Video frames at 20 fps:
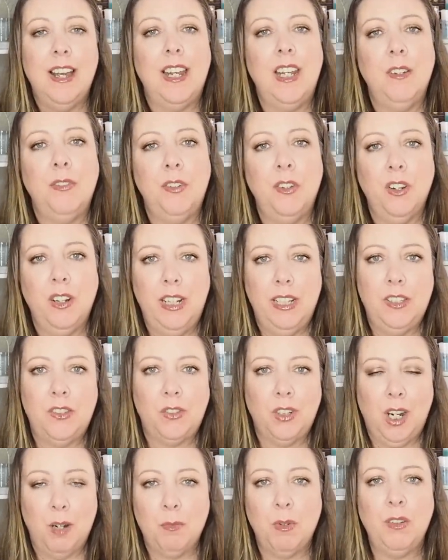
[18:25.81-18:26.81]
And if you're on
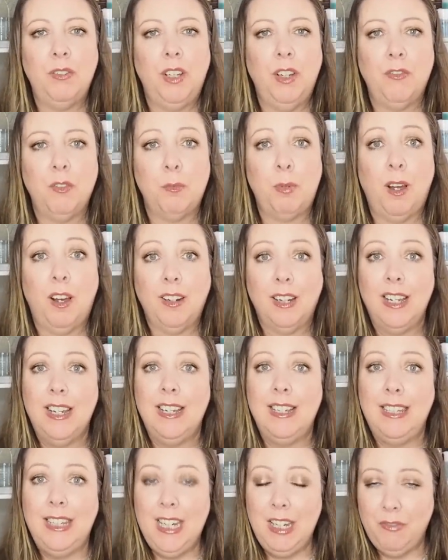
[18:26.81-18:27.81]
Instagram or if you have a blog,
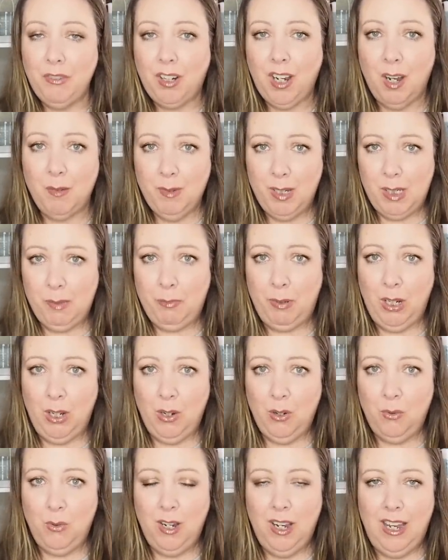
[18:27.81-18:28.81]
leave a comment
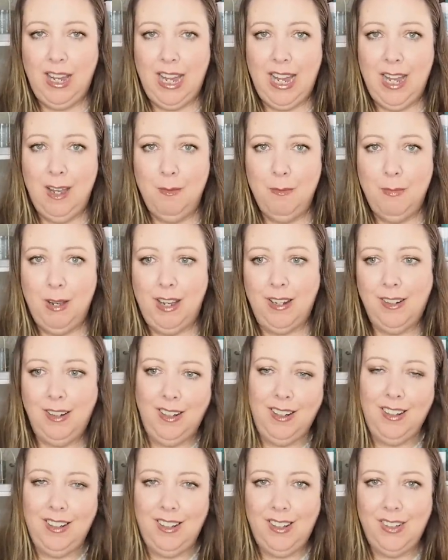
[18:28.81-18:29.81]
below and I'm
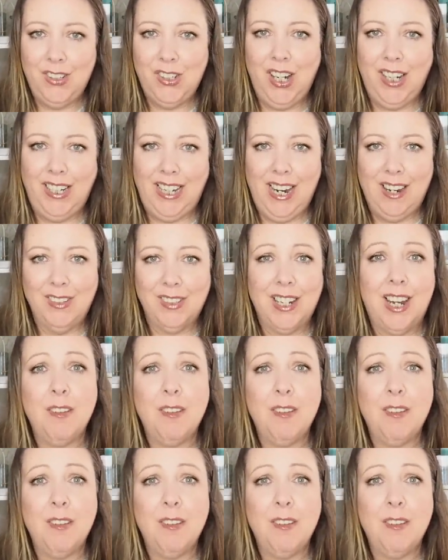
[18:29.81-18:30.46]
going to go check you out.